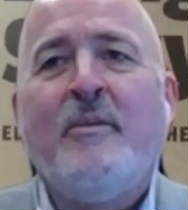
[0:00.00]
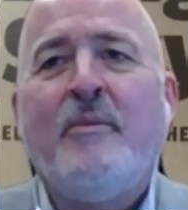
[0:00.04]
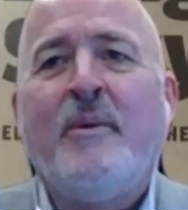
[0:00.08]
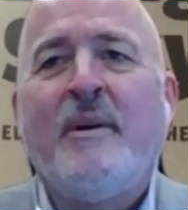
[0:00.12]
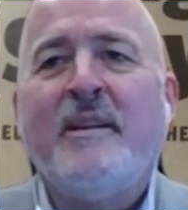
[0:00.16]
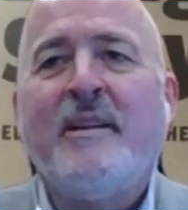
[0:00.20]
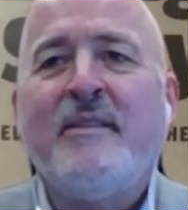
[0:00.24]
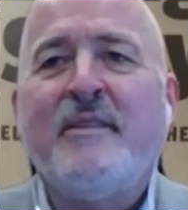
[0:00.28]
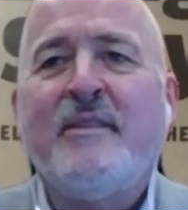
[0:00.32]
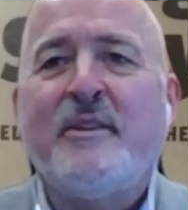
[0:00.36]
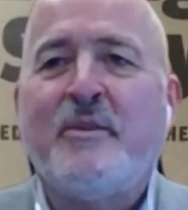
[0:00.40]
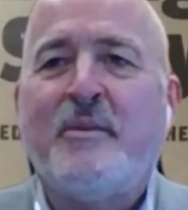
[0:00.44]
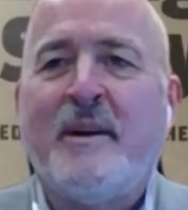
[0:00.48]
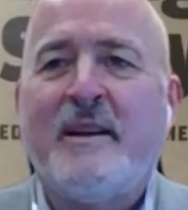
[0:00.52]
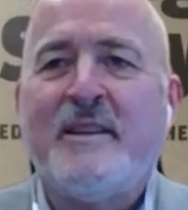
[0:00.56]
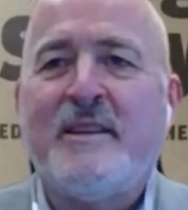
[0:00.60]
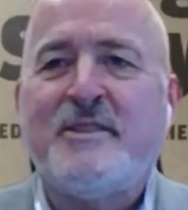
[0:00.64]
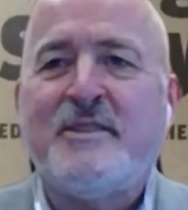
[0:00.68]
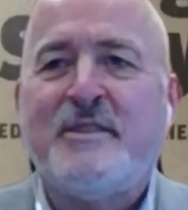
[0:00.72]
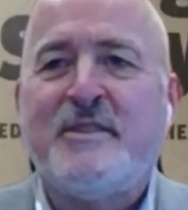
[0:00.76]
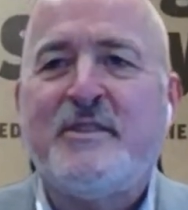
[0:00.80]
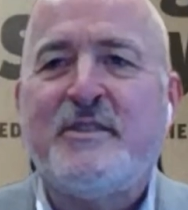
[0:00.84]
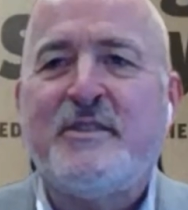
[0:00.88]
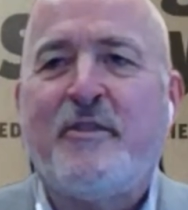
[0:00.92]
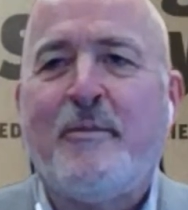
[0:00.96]
One of the
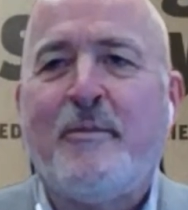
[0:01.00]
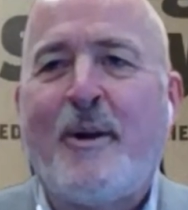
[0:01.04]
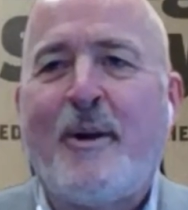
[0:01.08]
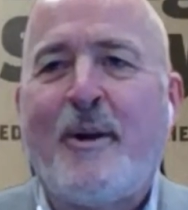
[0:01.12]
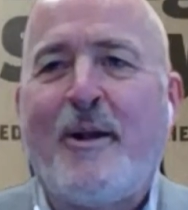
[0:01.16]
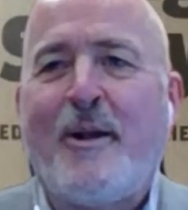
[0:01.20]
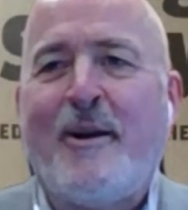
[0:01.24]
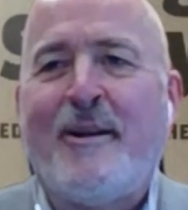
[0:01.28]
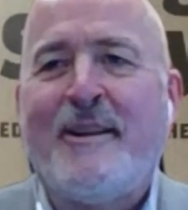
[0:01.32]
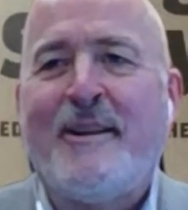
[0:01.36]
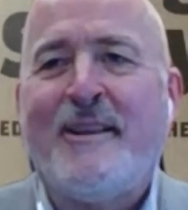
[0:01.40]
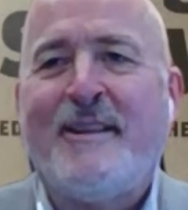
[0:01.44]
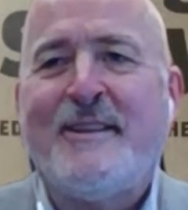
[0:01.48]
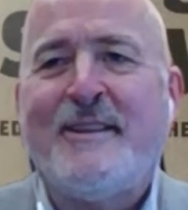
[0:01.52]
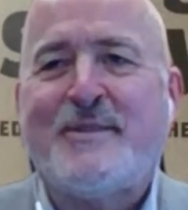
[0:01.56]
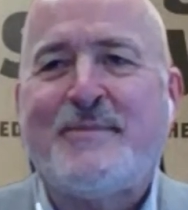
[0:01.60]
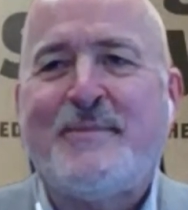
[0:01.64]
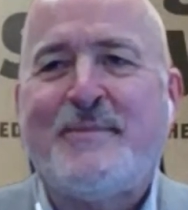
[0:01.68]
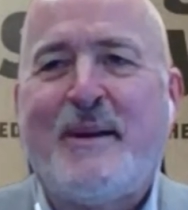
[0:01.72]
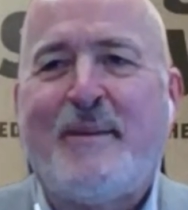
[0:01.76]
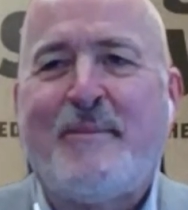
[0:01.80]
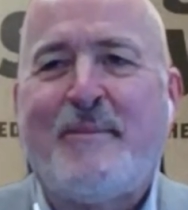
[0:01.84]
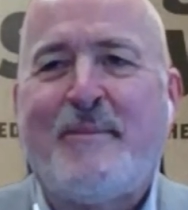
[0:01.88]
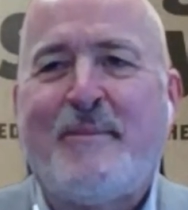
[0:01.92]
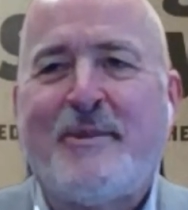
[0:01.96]
questions from our
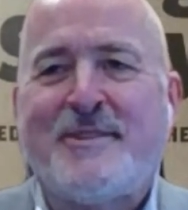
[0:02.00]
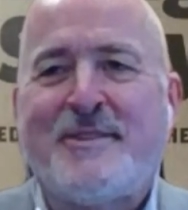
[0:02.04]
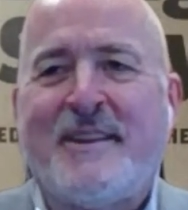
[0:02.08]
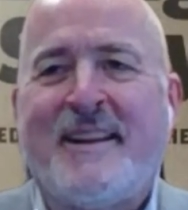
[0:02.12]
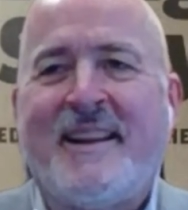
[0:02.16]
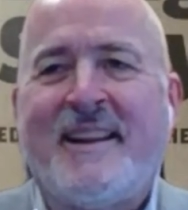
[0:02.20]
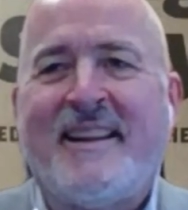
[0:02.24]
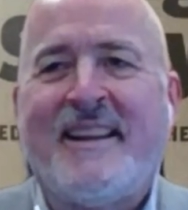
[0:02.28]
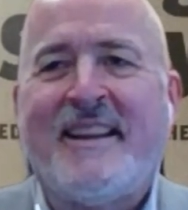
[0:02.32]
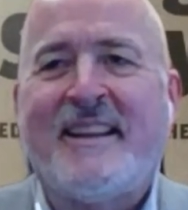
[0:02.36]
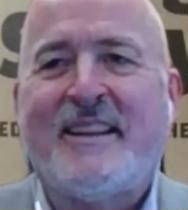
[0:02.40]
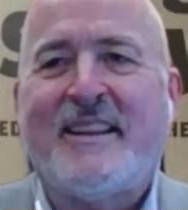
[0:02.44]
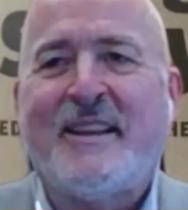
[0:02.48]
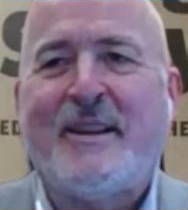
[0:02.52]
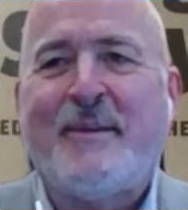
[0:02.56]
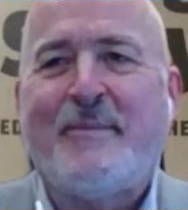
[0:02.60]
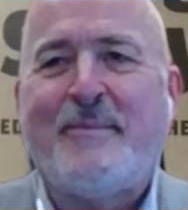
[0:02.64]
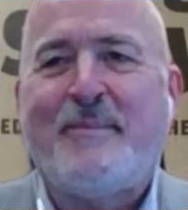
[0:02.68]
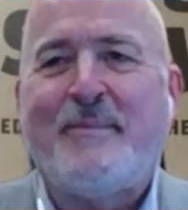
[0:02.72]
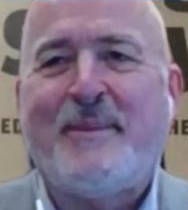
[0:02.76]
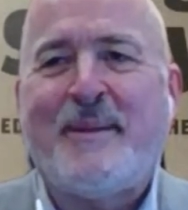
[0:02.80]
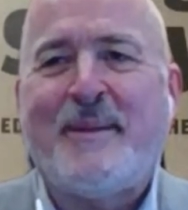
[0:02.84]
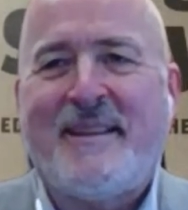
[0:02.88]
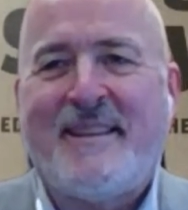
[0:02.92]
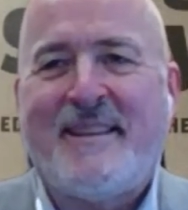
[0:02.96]
audience members that I like up
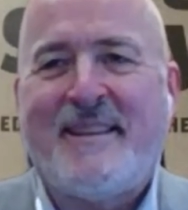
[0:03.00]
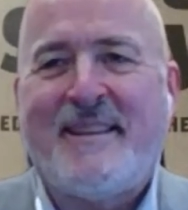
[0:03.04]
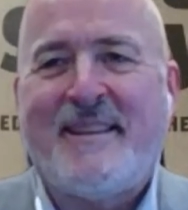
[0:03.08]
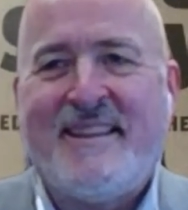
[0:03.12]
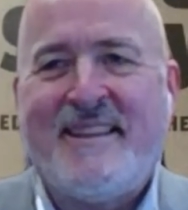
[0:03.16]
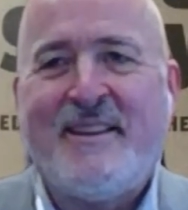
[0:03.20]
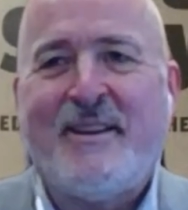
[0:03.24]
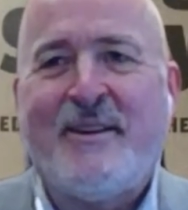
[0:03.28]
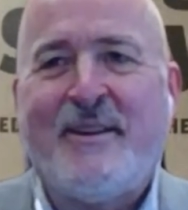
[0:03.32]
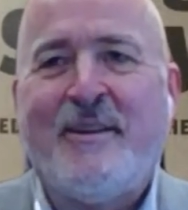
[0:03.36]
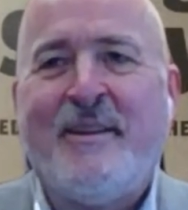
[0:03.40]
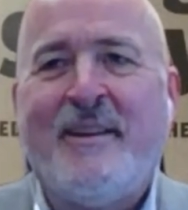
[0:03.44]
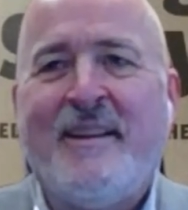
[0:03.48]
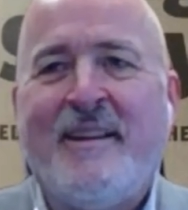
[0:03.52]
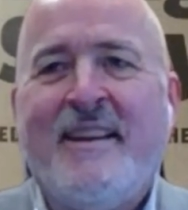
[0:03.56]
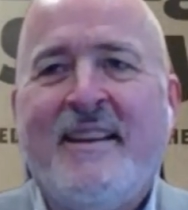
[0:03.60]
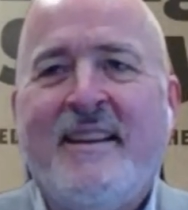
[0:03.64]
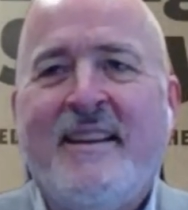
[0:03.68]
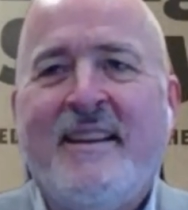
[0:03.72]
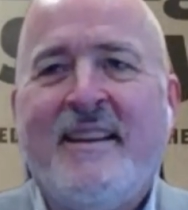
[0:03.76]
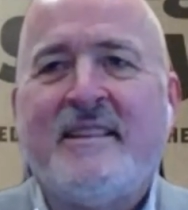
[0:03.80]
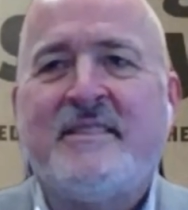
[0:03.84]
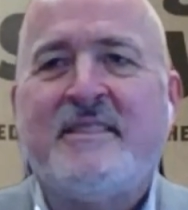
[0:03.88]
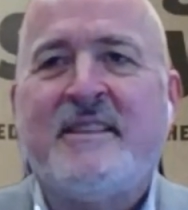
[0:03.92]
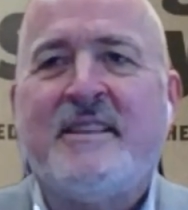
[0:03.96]
here,
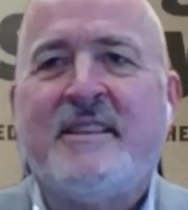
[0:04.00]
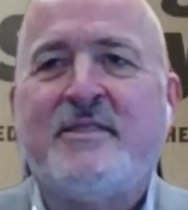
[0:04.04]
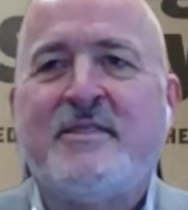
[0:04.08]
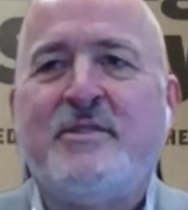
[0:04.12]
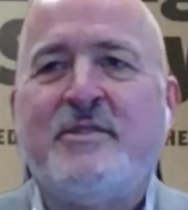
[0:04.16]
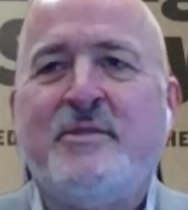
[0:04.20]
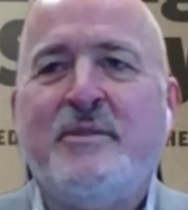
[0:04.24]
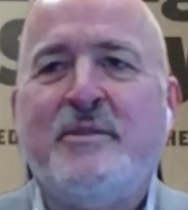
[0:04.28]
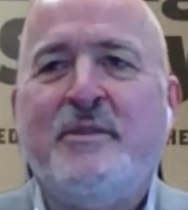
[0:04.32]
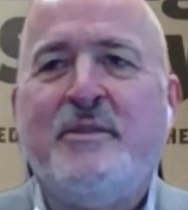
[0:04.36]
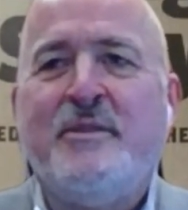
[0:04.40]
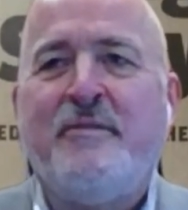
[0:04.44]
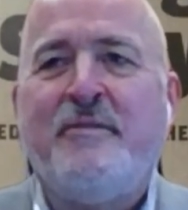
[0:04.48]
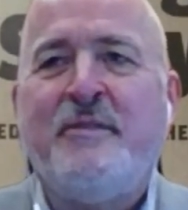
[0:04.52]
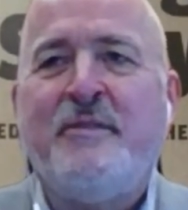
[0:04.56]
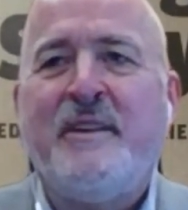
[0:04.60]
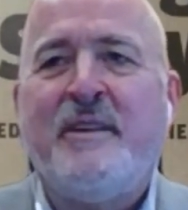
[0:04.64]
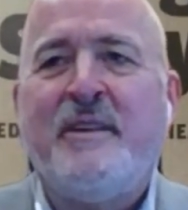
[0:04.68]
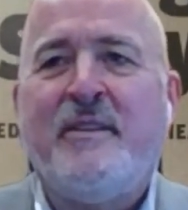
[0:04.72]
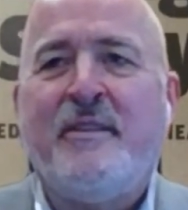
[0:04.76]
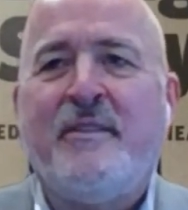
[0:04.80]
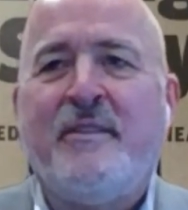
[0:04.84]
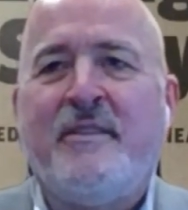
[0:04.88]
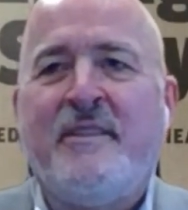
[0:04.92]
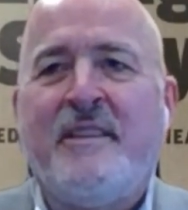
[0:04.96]
it says, do you
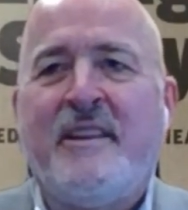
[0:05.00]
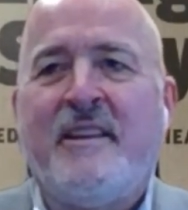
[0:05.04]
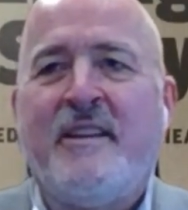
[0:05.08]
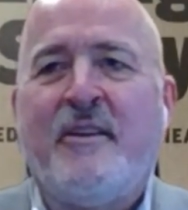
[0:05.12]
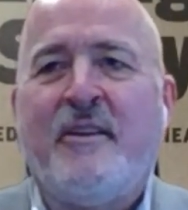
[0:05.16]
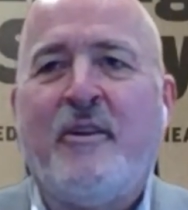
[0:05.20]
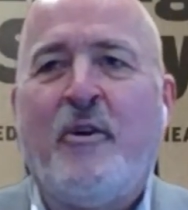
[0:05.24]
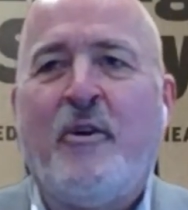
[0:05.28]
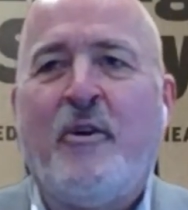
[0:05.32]
feel the